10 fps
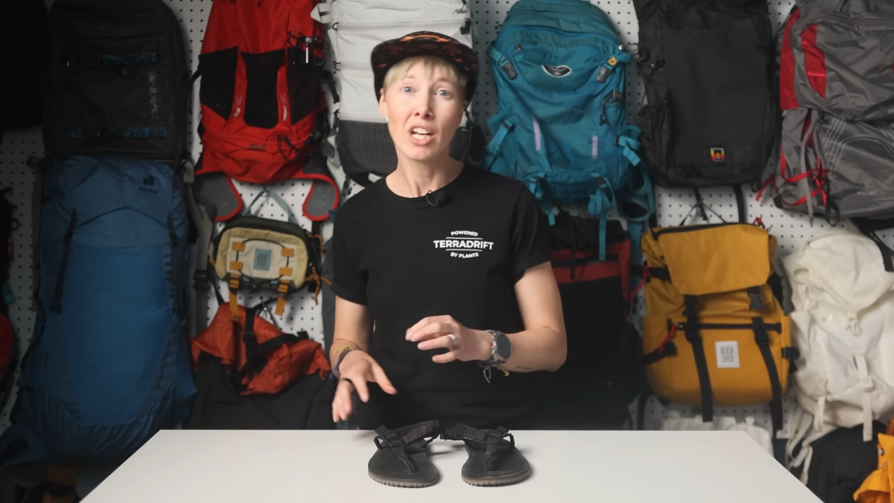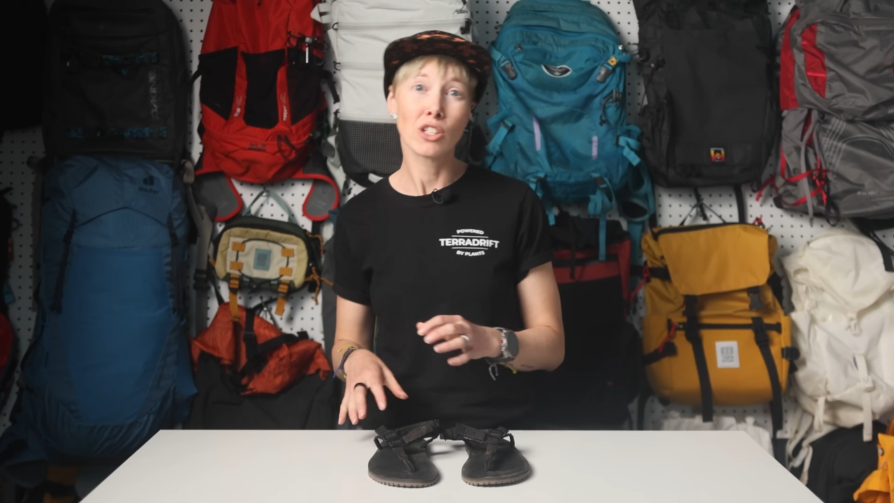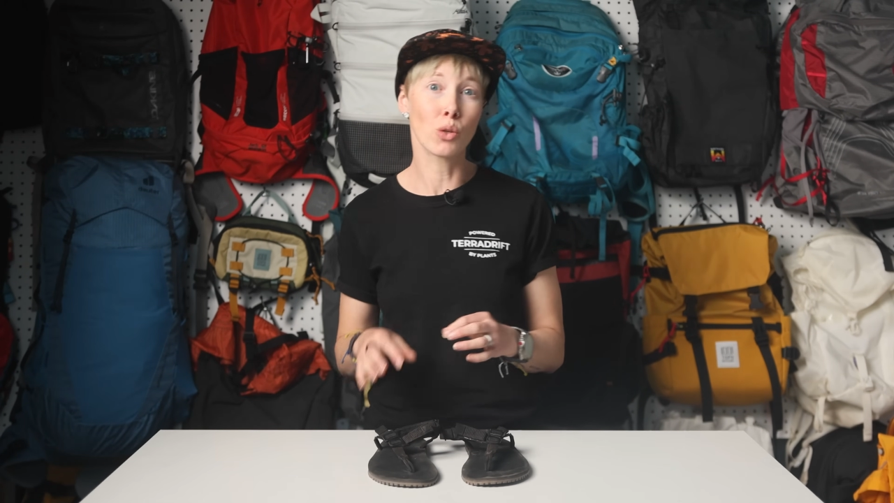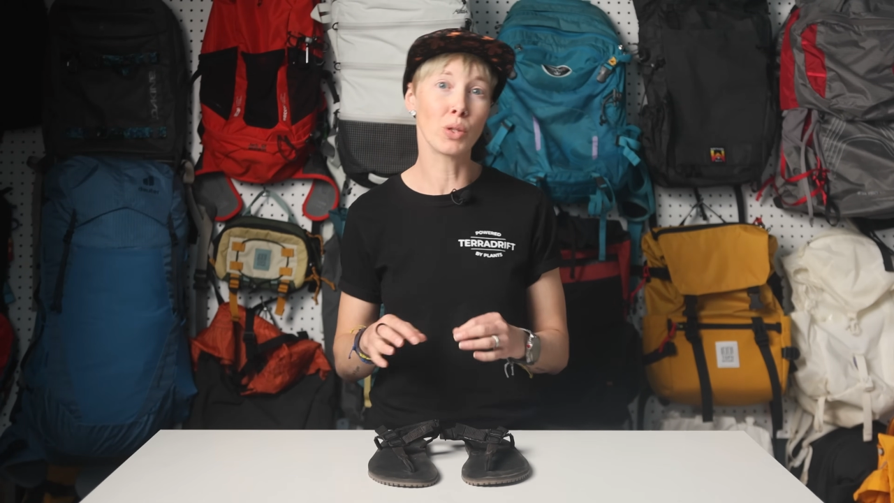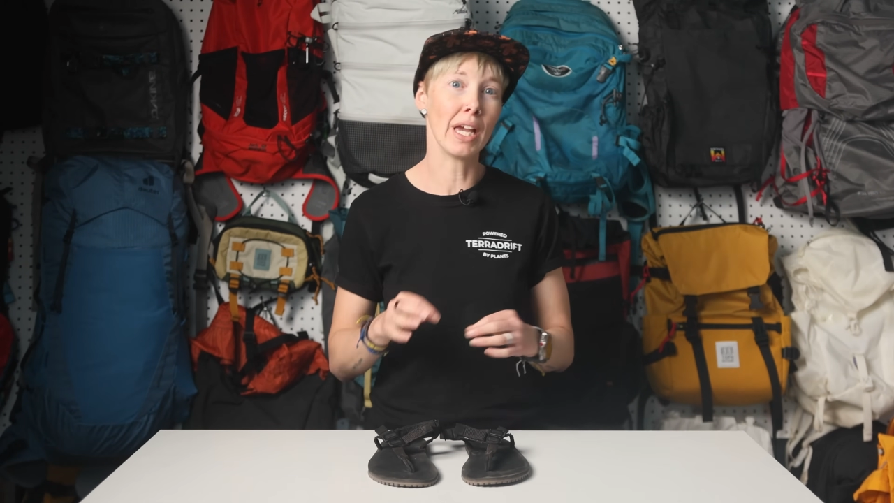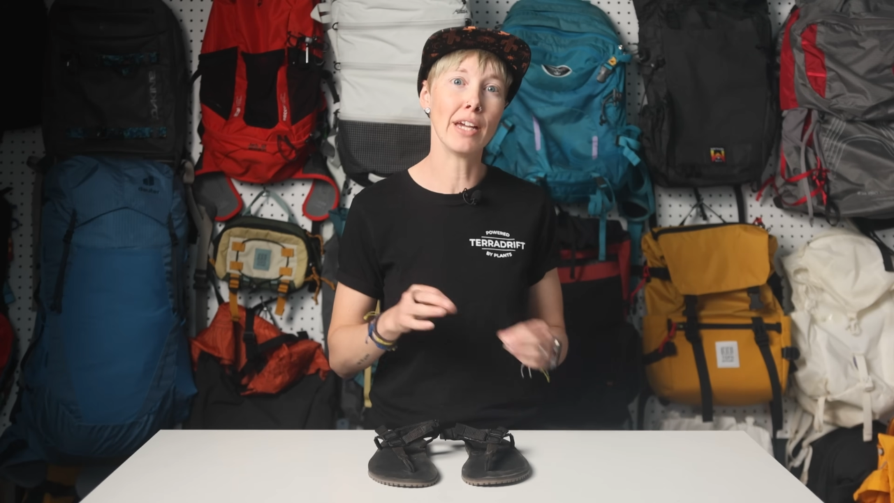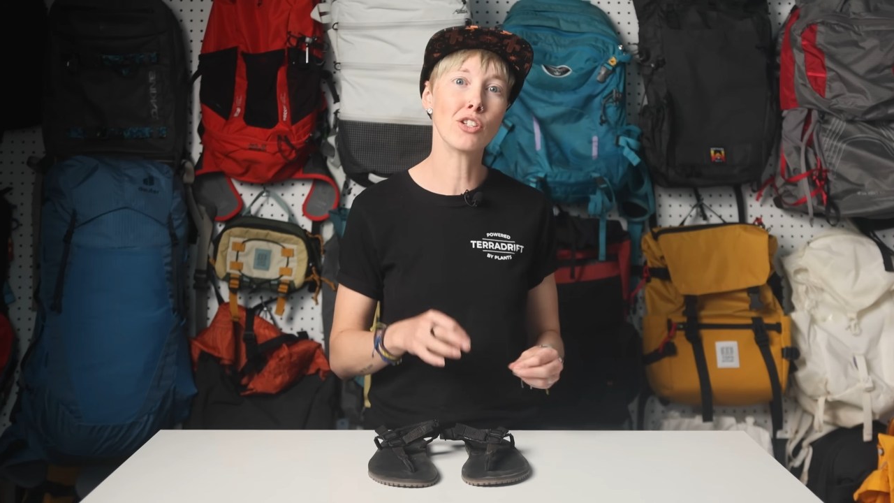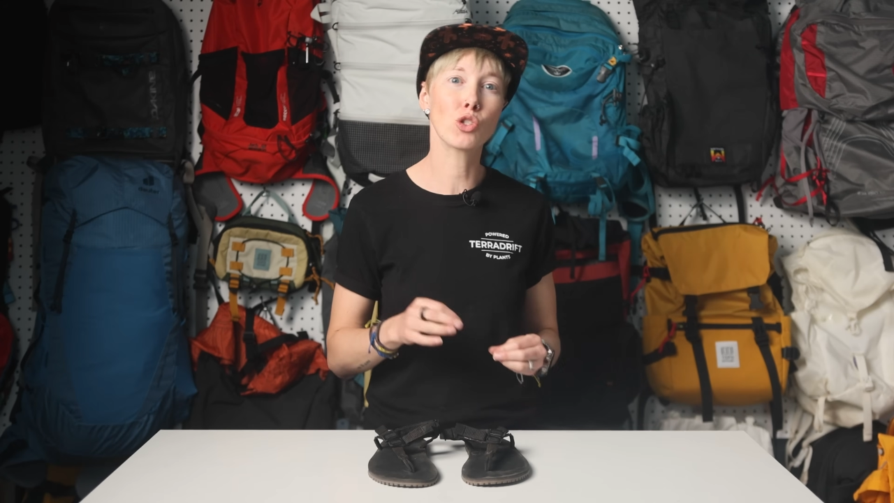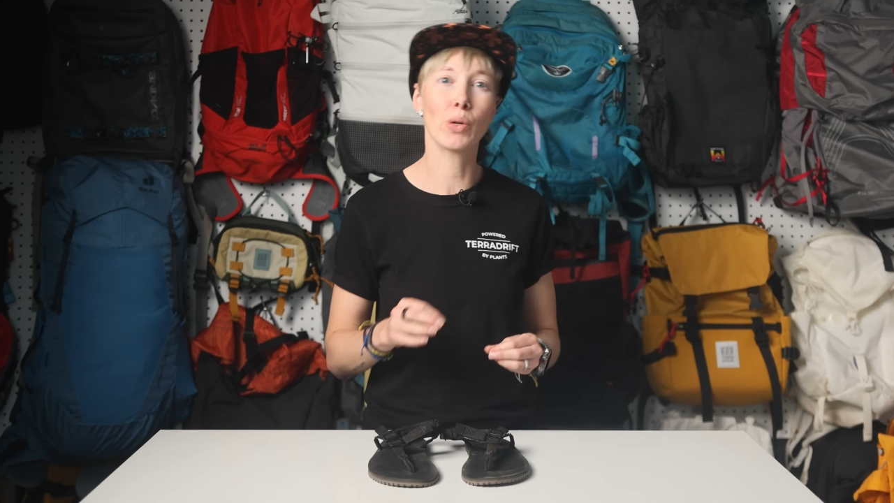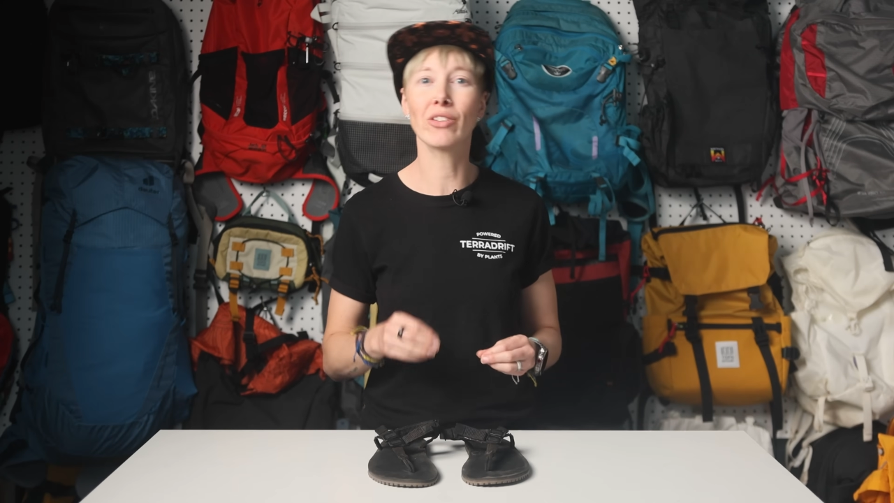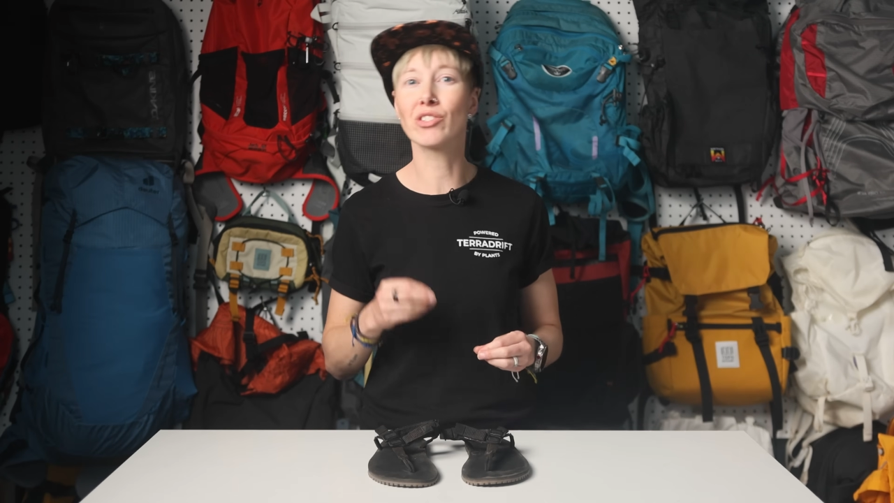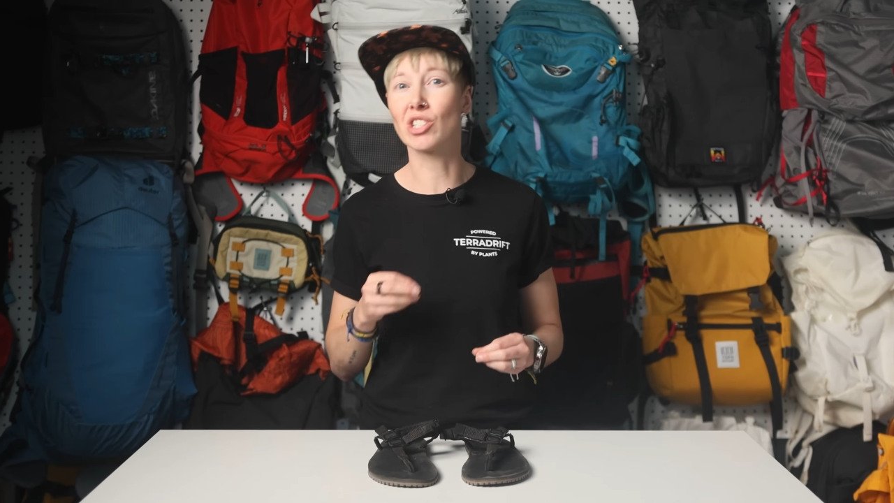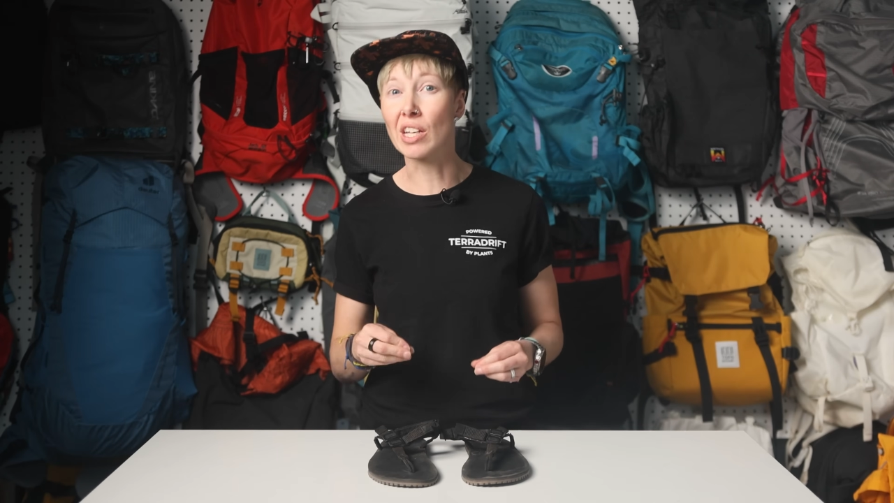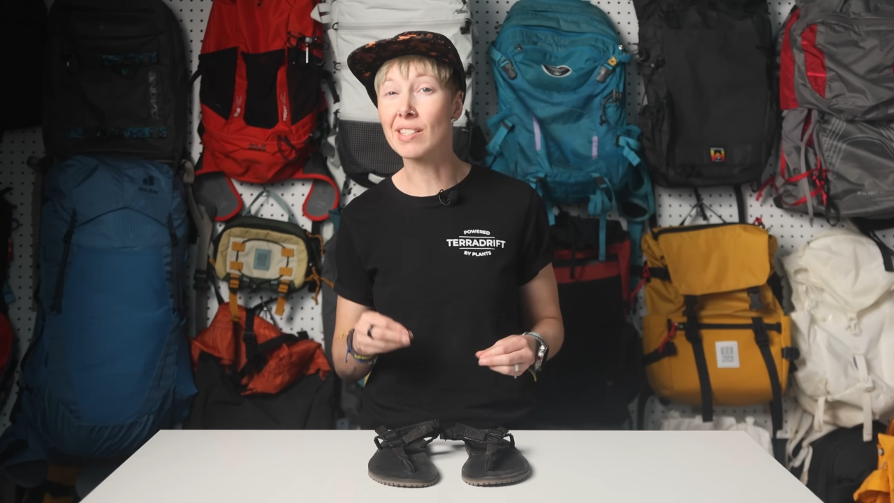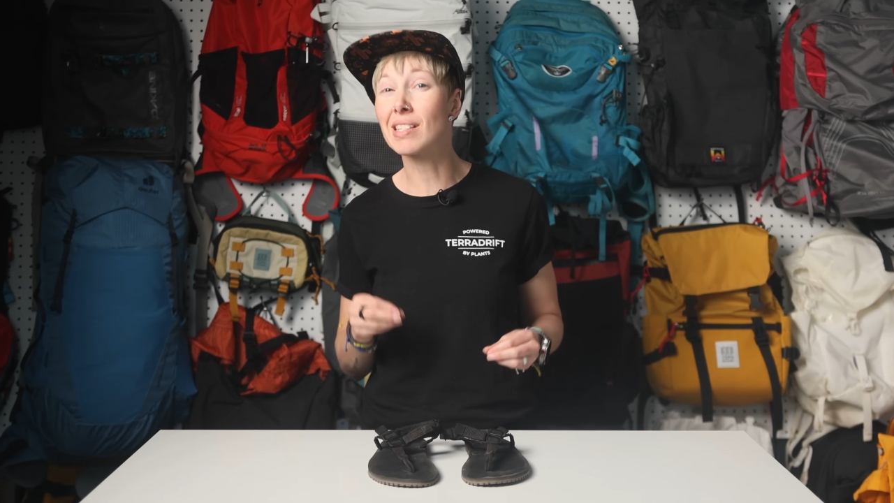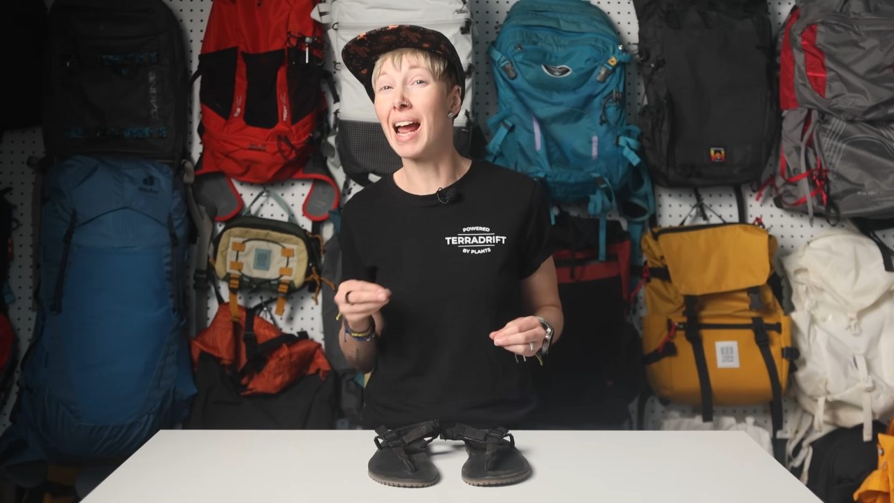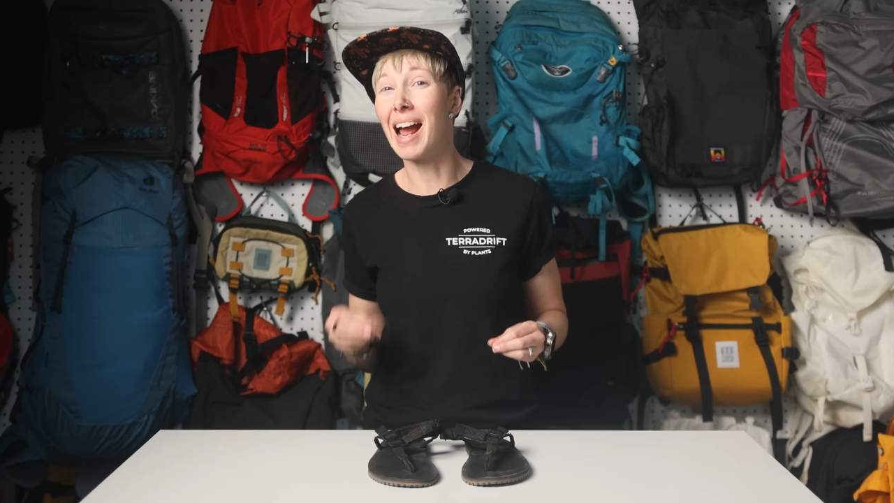so the H-Trail doesn't